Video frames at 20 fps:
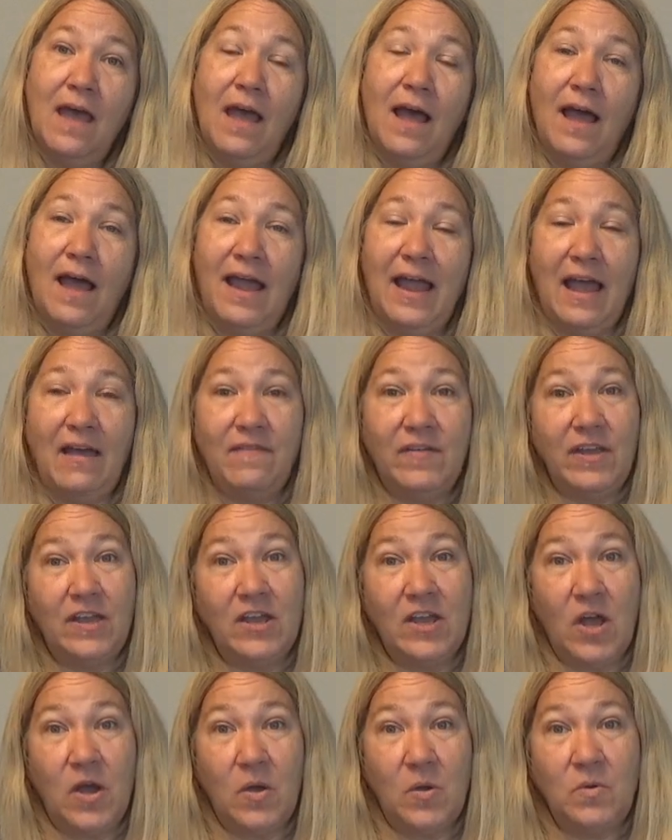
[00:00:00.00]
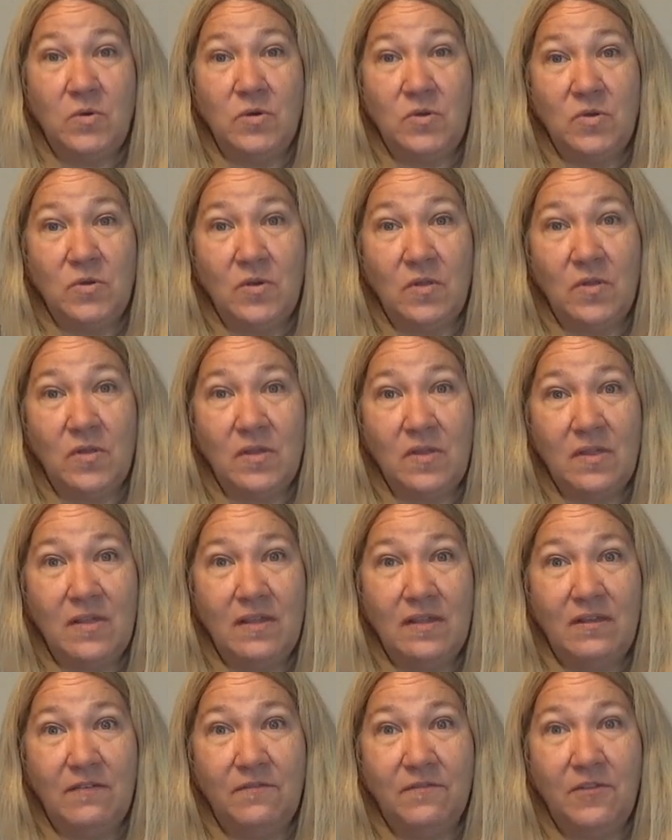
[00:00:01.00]
I have a Go Noodle
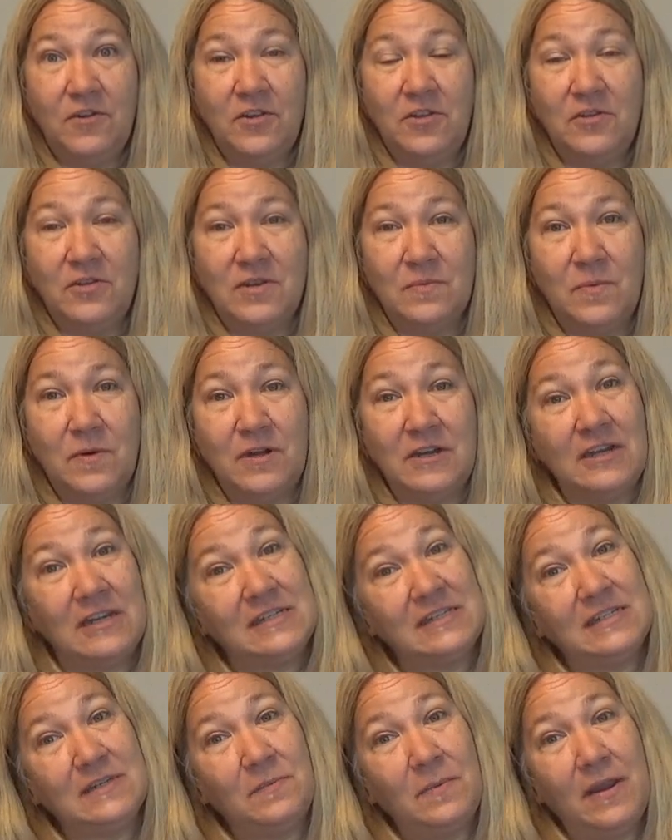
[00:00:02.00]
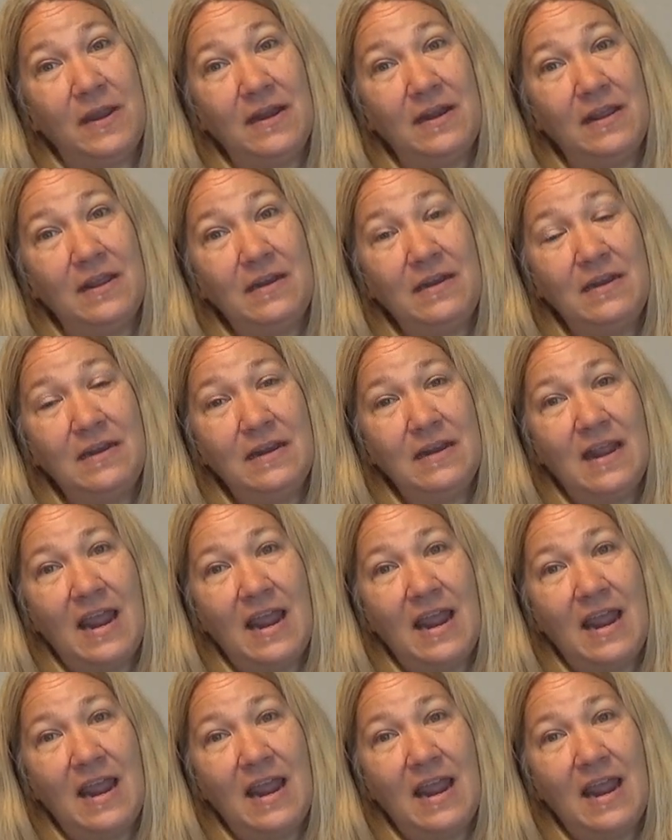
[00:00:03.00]
for you to participate in.